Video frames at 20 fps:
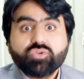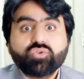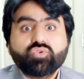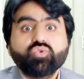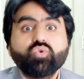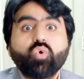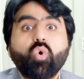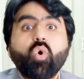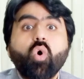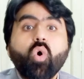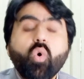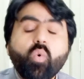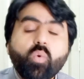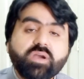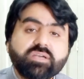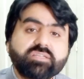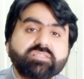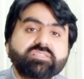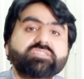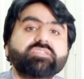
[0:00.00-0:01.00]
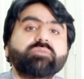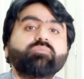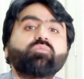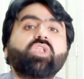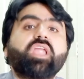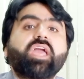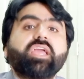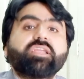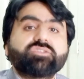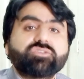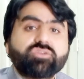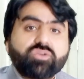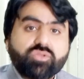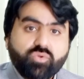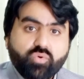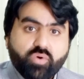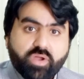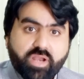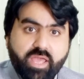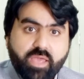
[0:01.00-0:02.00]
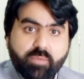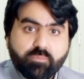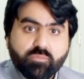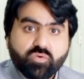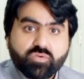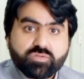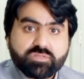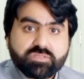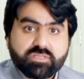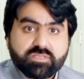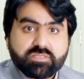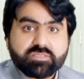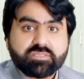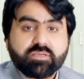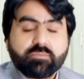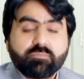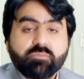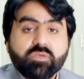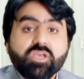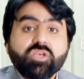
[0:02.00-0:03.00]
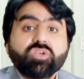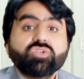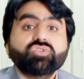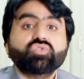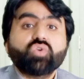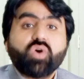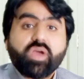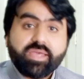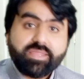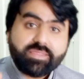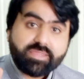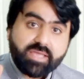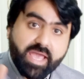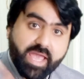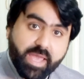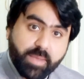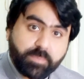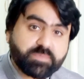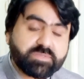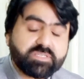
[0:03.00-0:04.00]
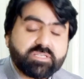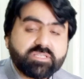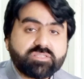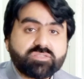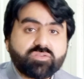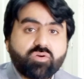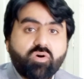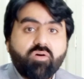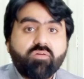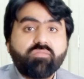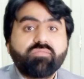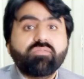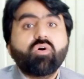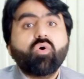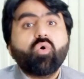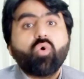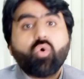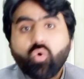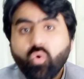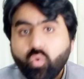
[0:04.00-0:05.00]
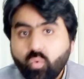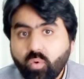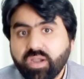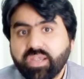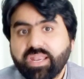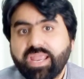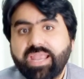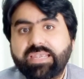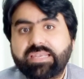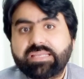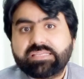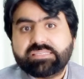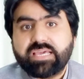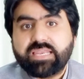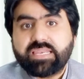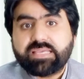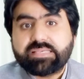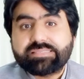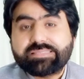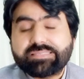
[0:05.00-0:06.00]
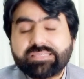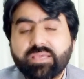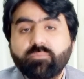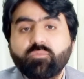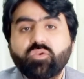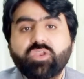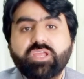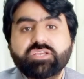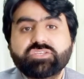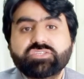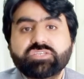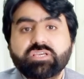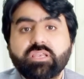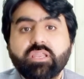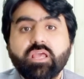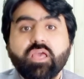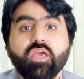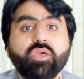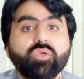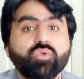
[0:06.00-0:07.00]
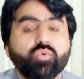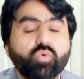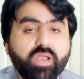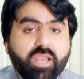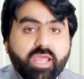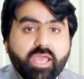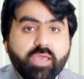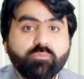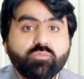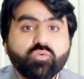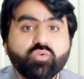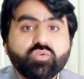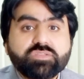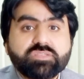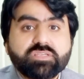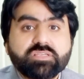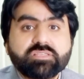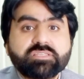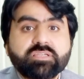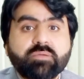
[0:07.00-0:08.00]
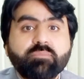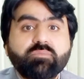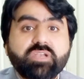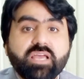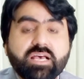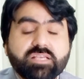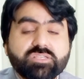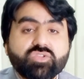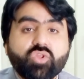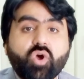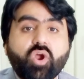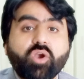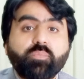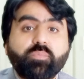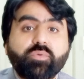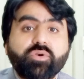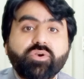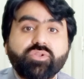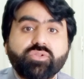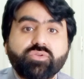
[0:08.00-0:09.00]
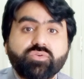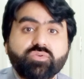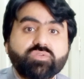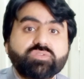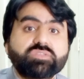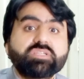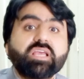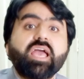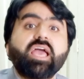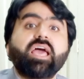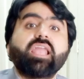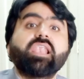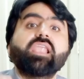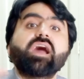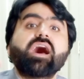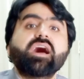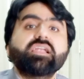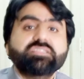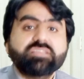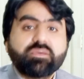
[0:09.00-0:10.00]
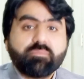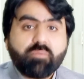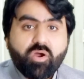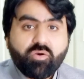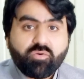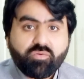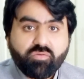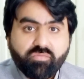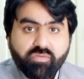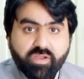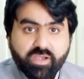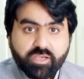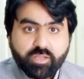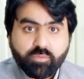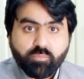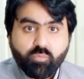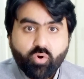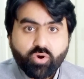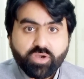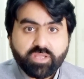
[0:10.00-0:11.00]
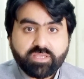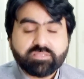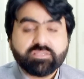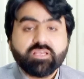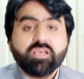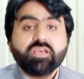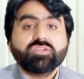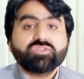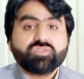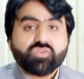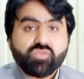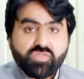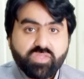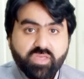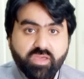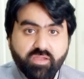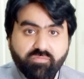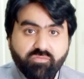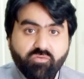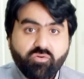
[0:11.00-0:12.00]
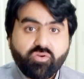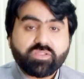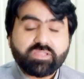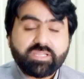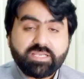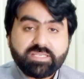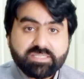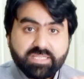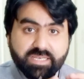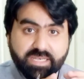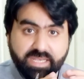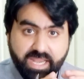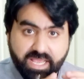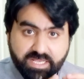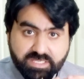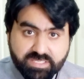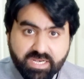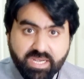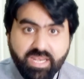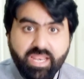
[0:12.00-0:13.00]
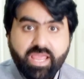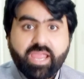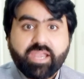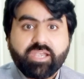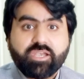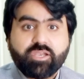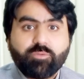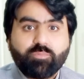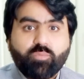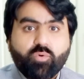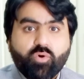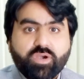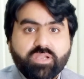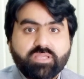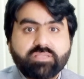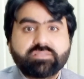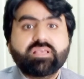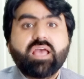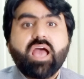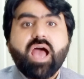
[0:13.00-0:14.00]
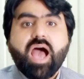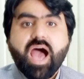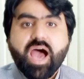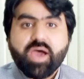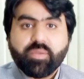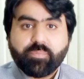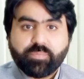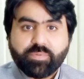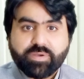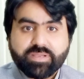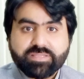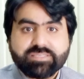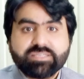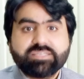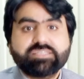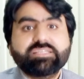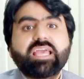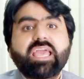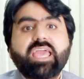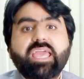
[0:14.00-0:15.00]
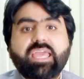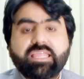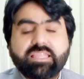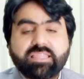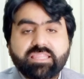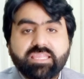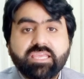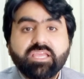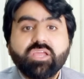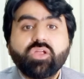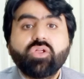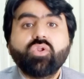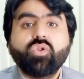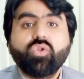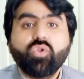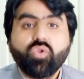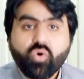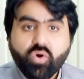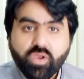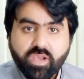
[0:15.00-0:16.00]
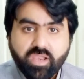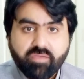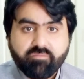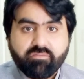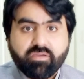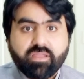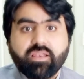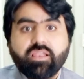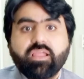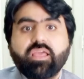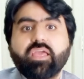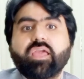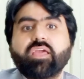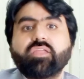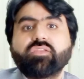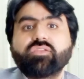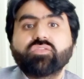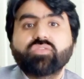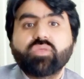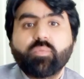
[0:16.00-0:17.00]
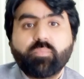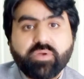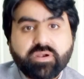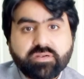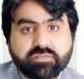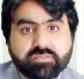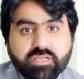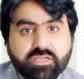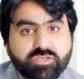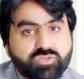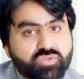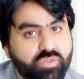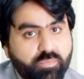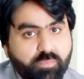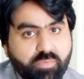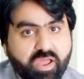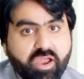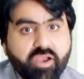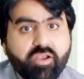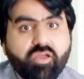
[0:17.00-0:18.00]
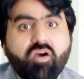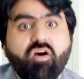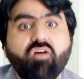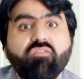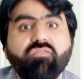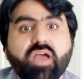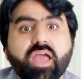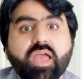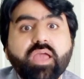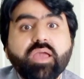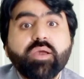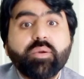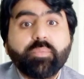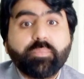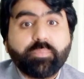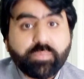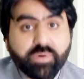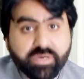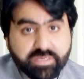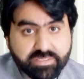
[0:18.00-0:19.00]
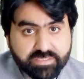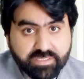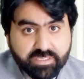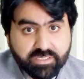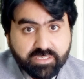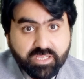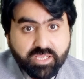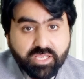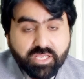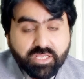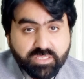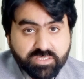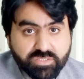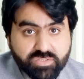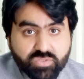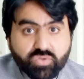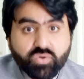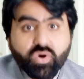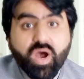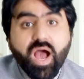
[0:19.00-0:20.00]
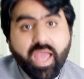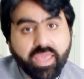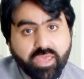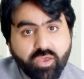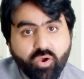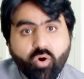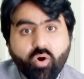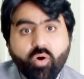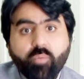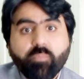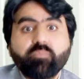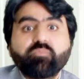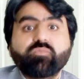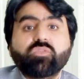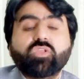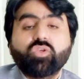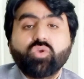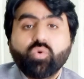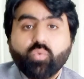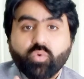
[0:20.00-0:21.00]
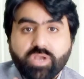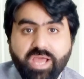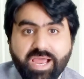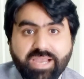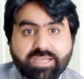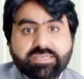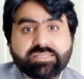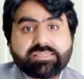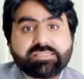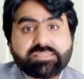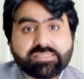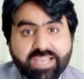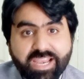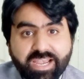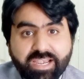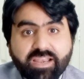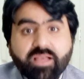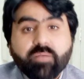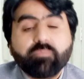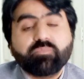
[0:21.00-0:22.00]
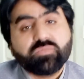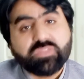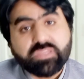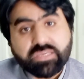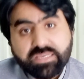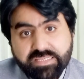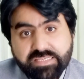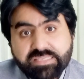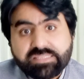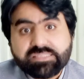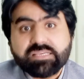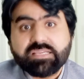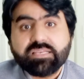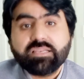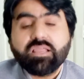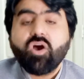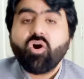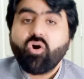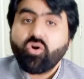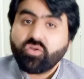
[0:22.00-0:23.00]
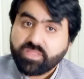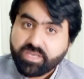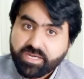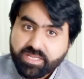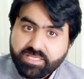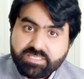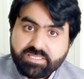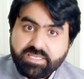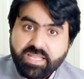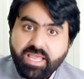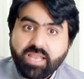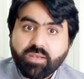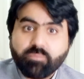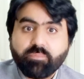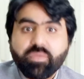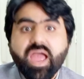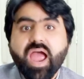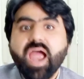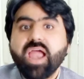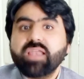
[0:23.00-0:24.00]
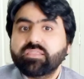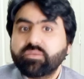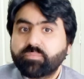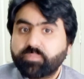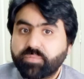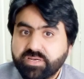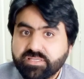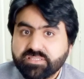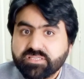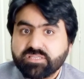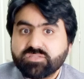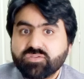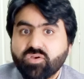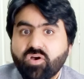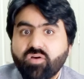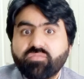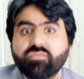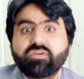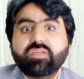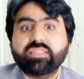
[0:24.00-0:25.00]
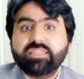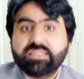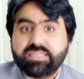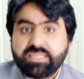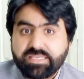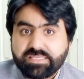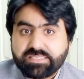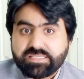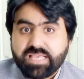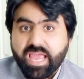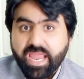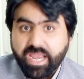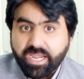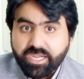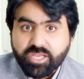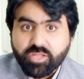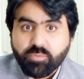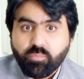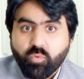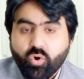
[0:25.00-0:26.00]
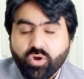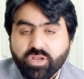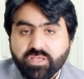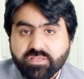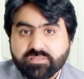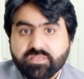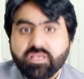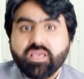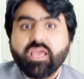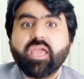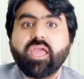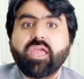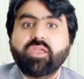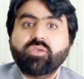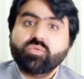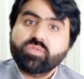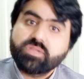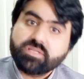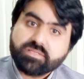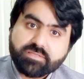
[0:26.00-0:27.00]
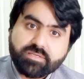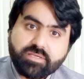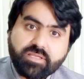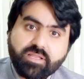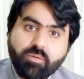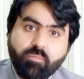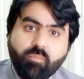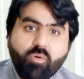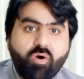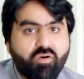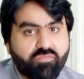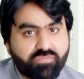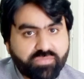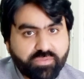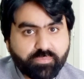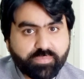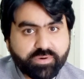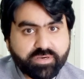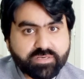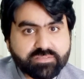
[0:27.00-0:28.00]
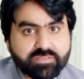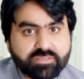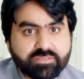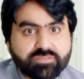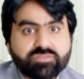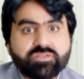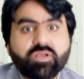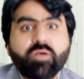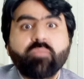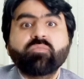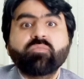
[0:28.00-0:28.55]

to overstimulate your immune system. So in the absence of overt antigenic stimulation, your immune system does not produce a large amount of antibodies. So therefore, these natural antibodies are present in the low level into the blood of a person. So I hope you would understand the reason or the rationale behind the presence of these antibodies into the serum of the persons.